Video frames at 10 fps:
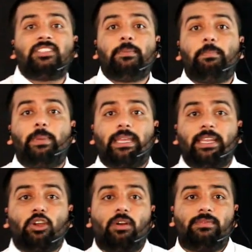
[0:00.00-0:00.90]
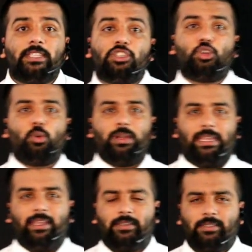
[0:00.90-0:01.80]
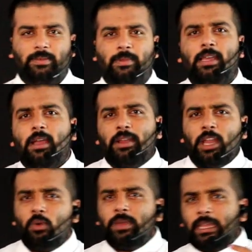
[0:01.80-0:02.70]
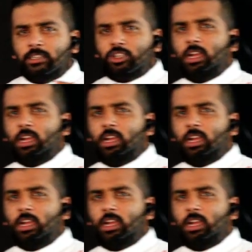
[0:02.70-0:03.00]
the beginning of the Stone Age. Now we can talk